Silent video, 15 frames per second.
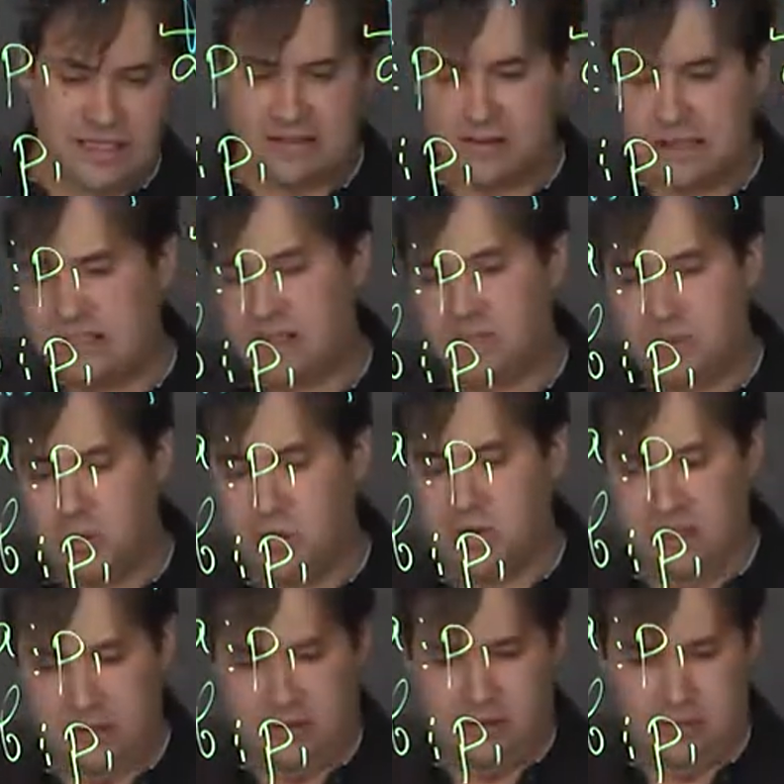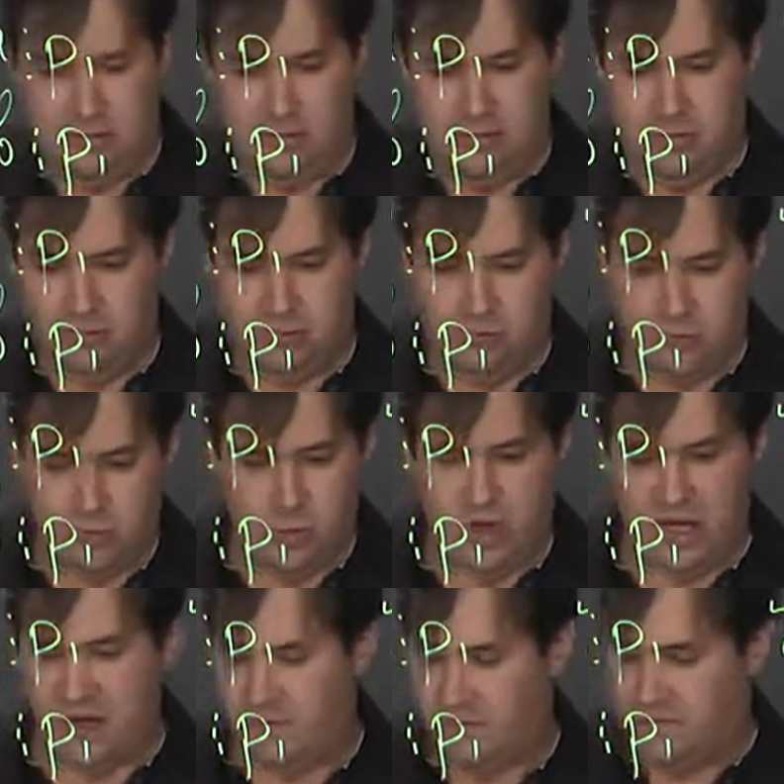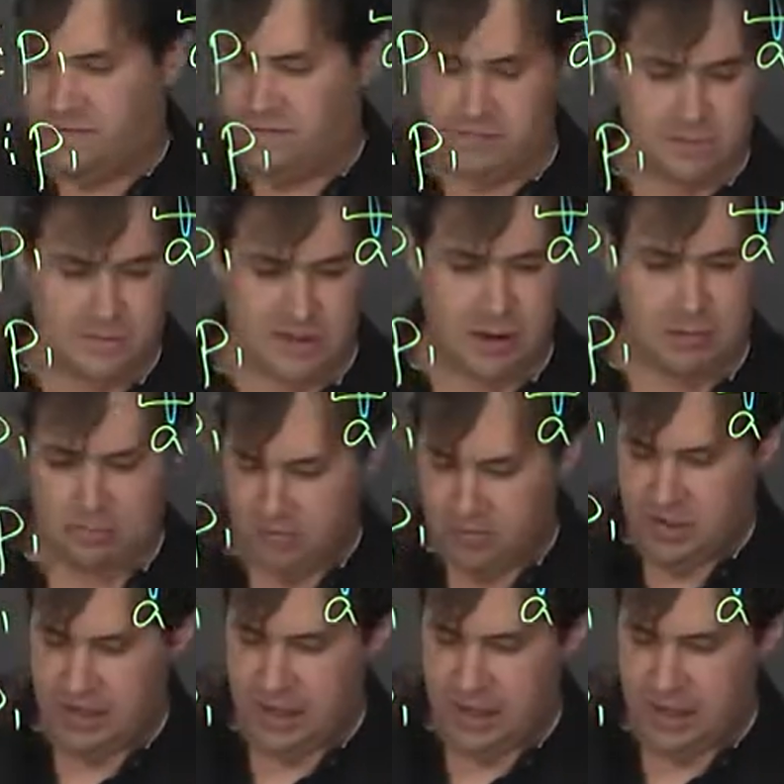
let's suppose that we have some